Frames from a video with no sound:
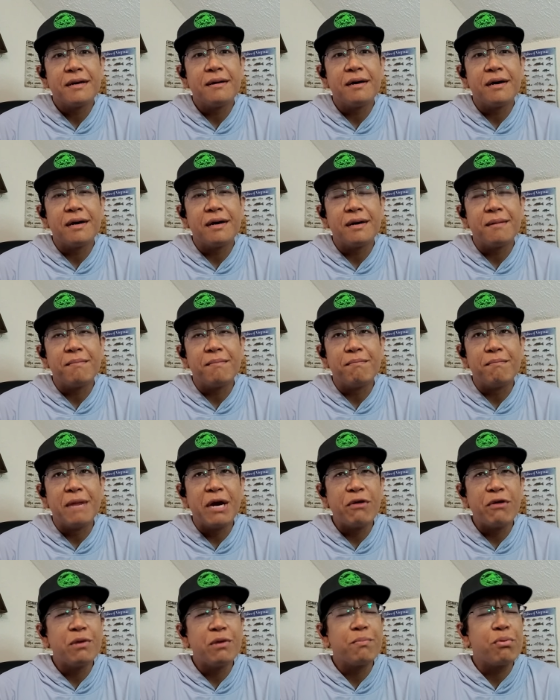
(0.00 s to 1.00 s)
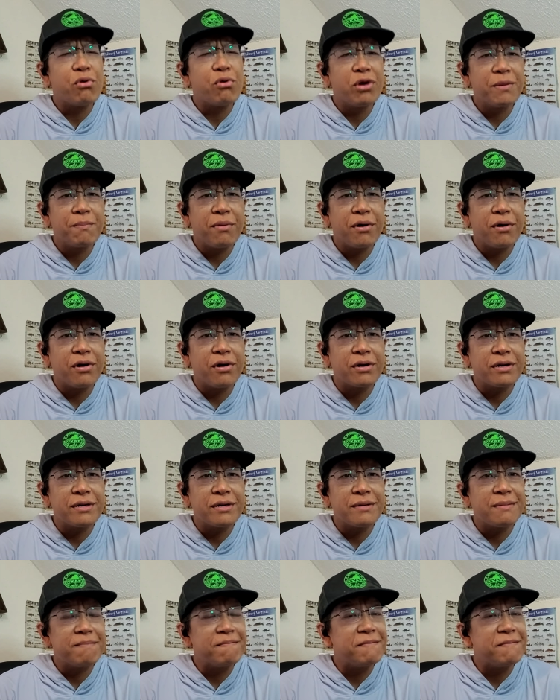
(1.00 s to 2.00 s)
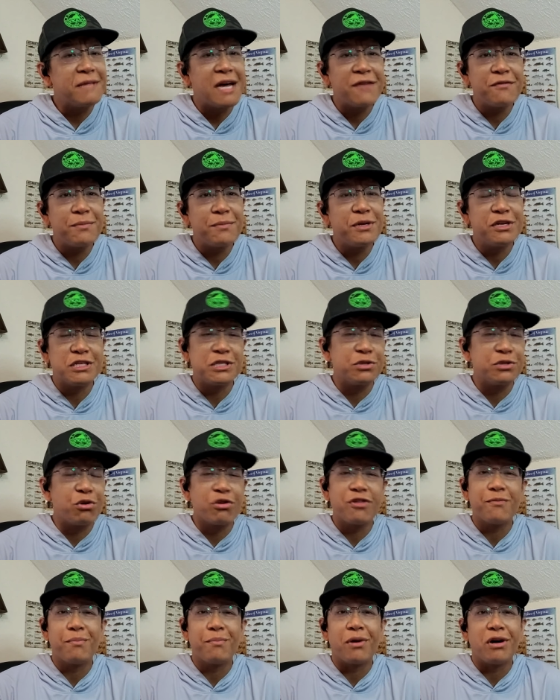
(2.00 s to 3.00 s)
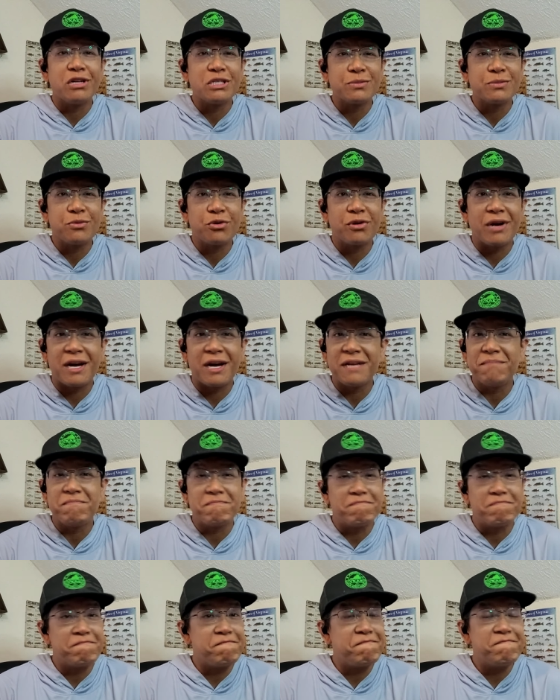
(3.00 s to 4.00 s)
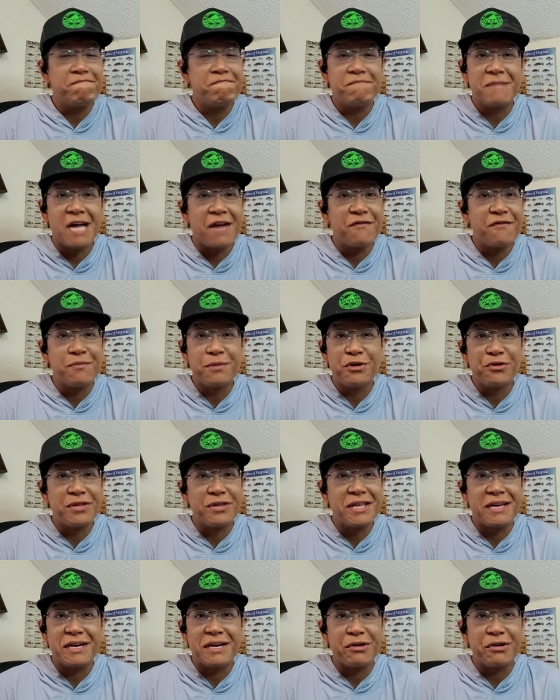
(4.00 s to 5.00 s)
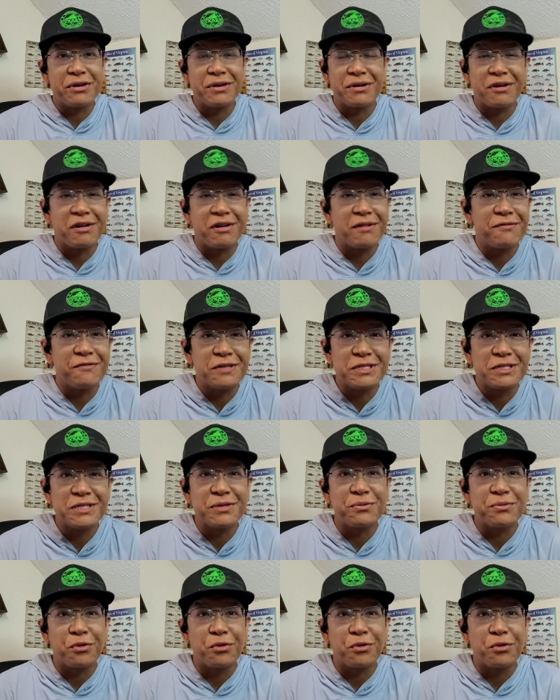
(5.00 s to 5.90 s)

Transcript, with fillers: uh, Mariner Point Park. Not familiar. It's north of Baltimore. I not familiar with that area at all. Fished it